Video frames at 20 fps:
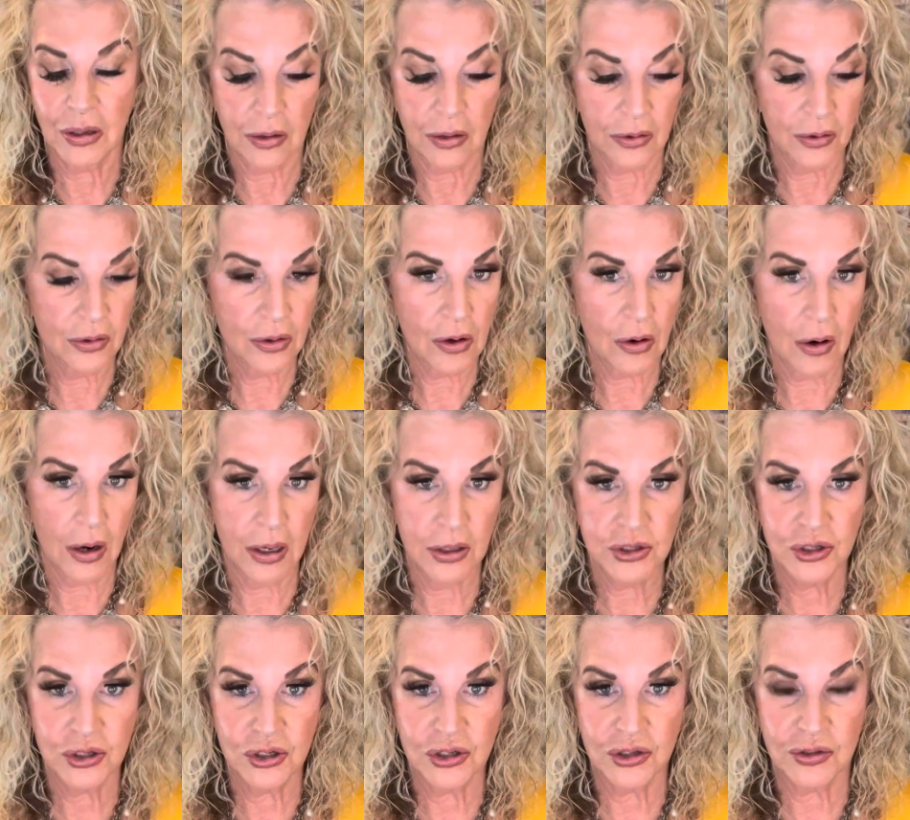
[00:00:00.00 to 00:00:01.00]
You know, I
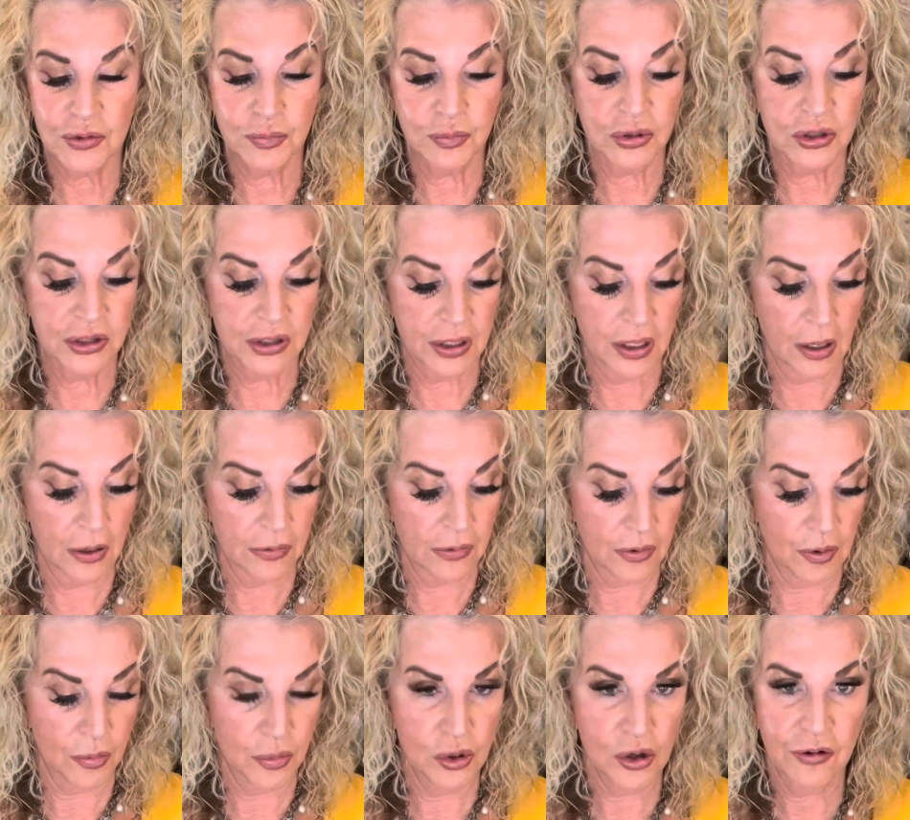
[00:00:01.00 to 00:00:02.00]
should just put together a
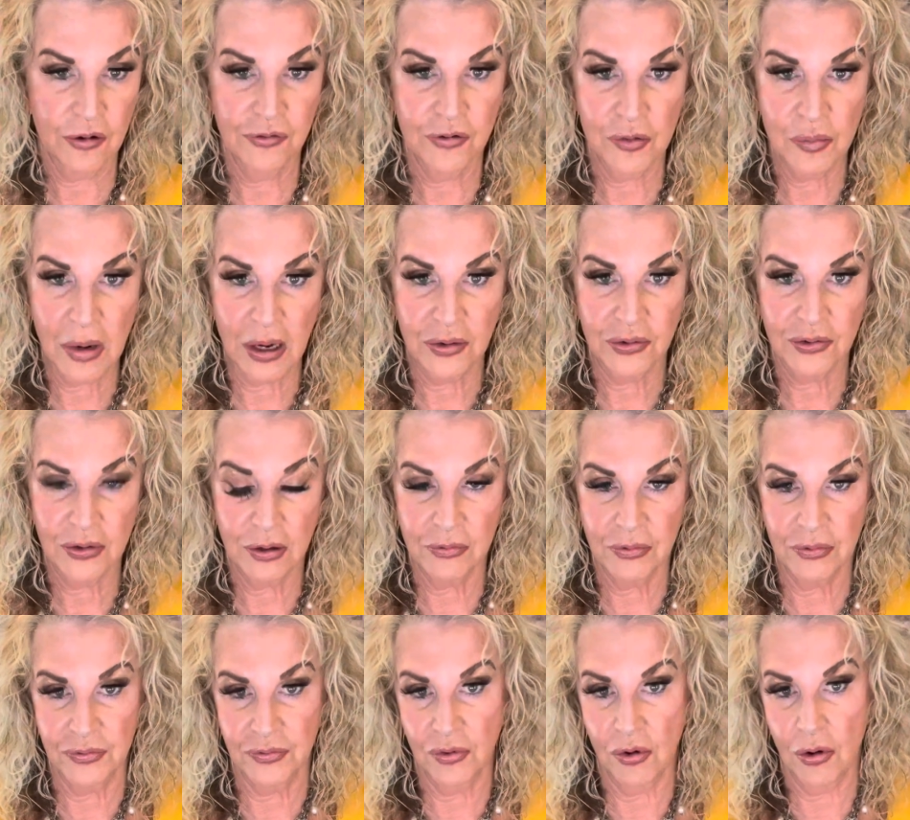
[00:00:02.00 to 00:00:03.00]
book for myself
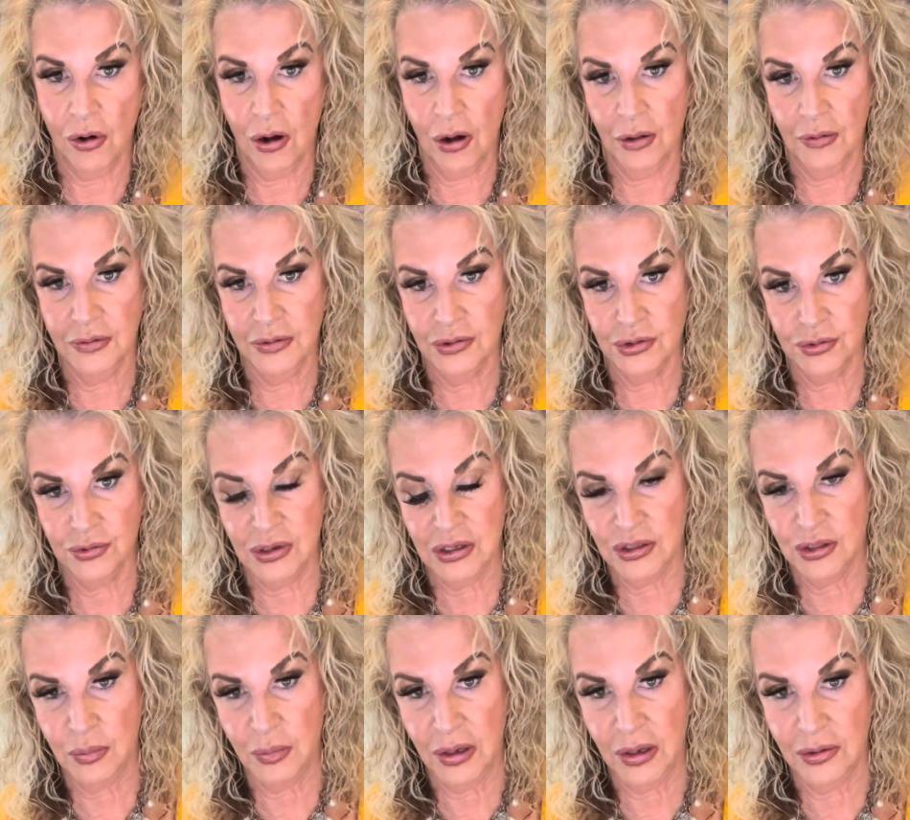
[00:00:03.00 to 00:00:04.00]
of all these
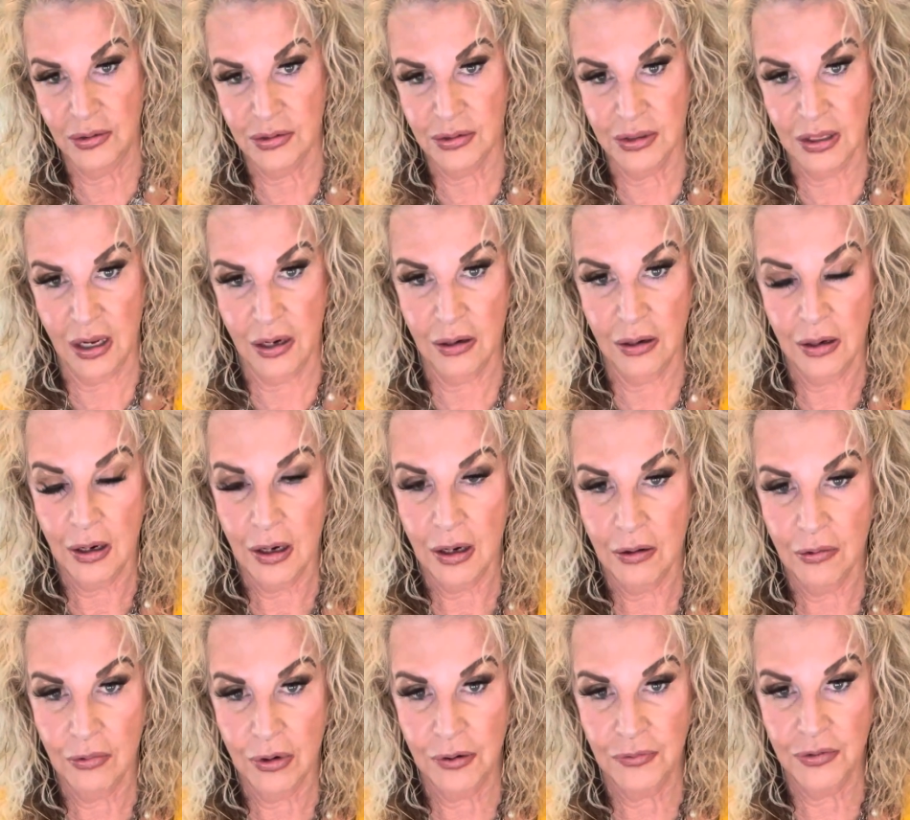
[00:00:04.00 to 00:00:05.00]
recipes that
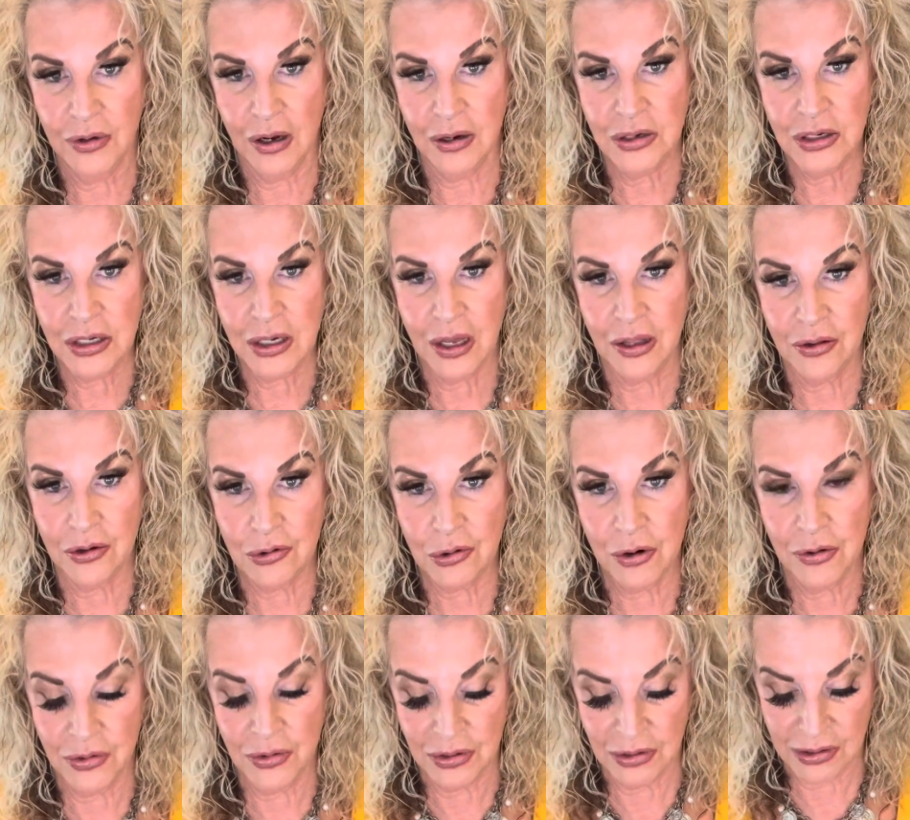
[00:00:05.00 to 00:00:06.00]
we've done together
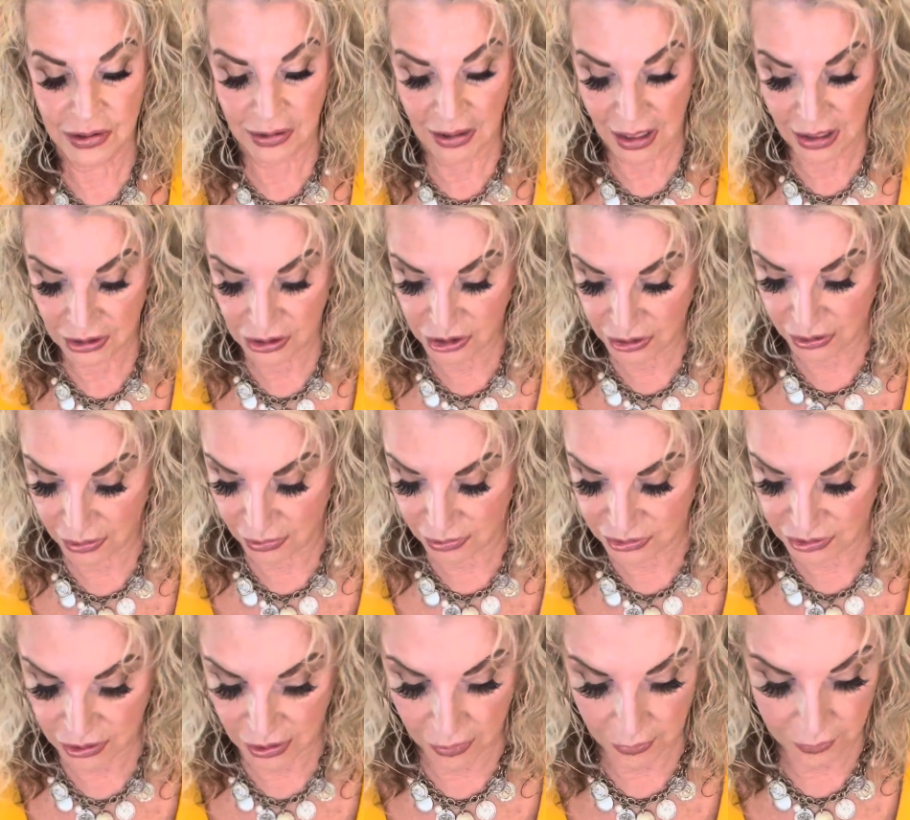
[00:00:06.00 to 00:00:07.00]
over this last year or
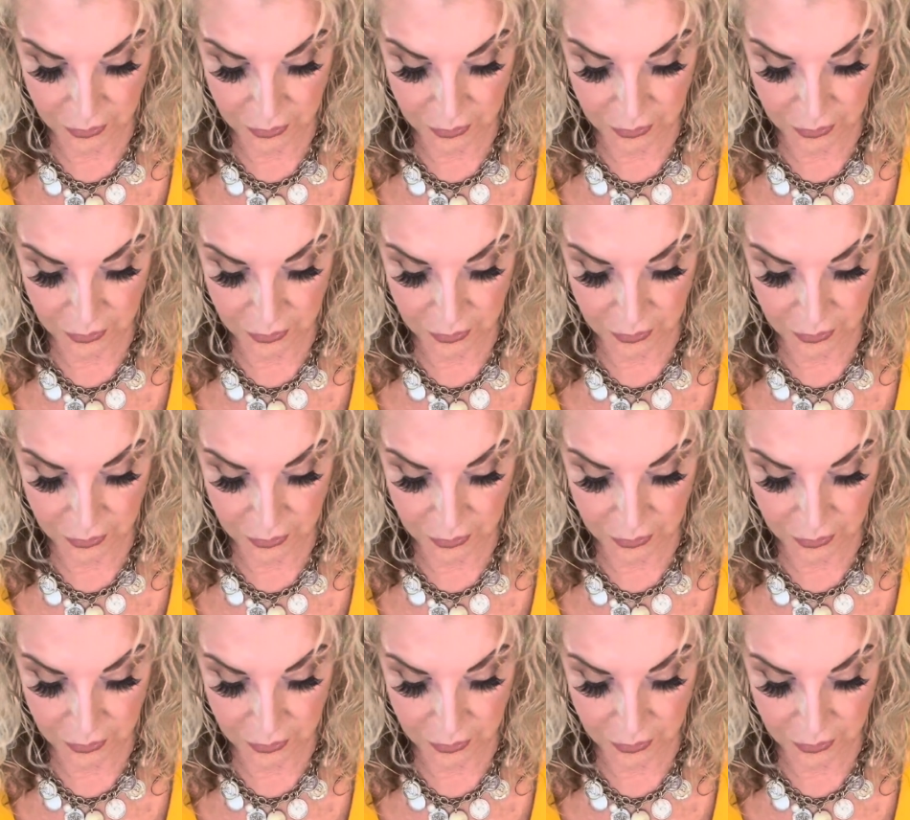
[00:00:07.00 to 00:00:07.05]
so.